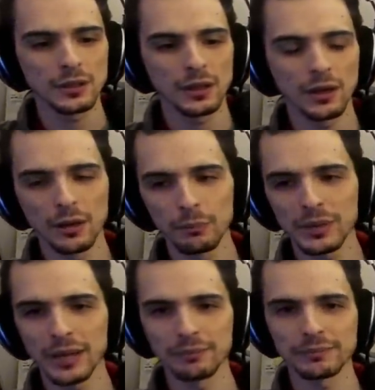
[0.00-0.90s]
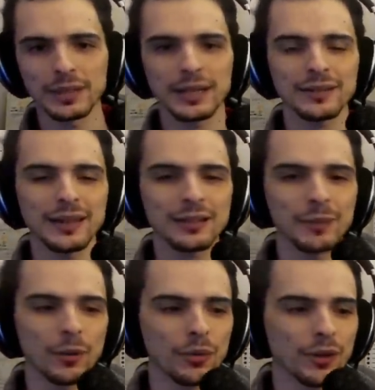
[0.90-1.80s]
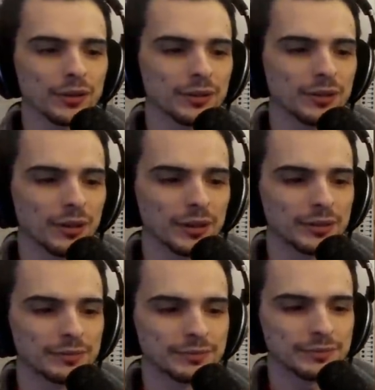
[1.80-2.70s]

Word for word: Um, but yeah, I guess that's my whole thoughts on tunneling.